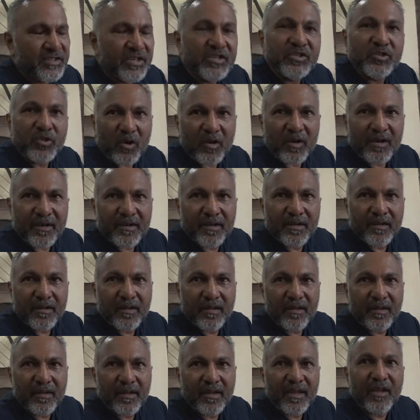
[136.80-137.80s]
Chocolate.
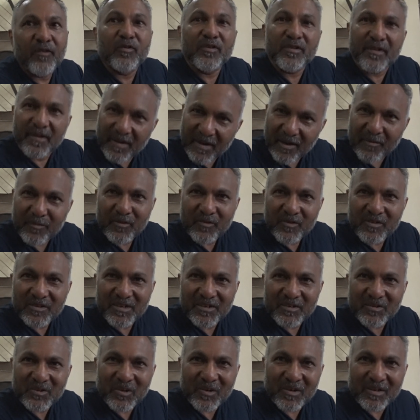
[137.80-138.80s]
He was a drummer for
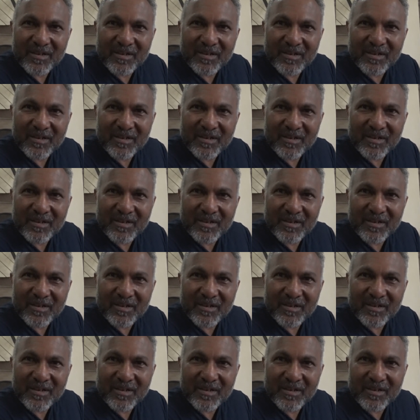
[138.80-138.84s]
Chick Chocolate.